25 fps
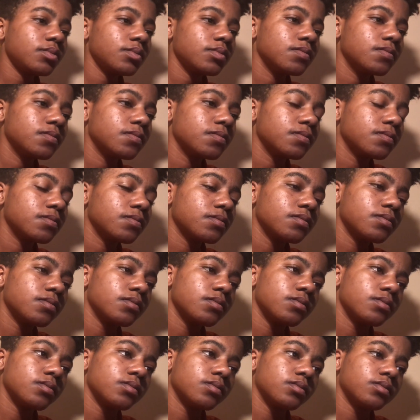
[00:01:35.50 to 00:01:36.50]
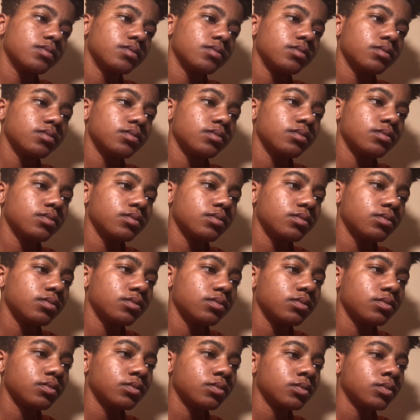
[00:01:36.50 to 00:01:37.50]

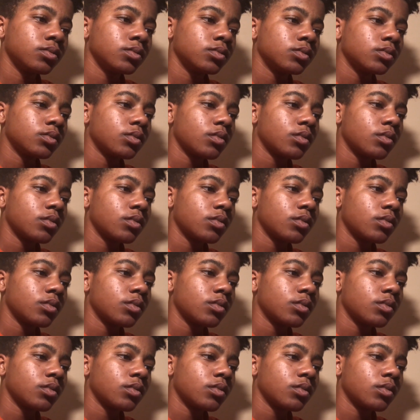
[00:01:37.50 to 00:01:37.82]
[no speech]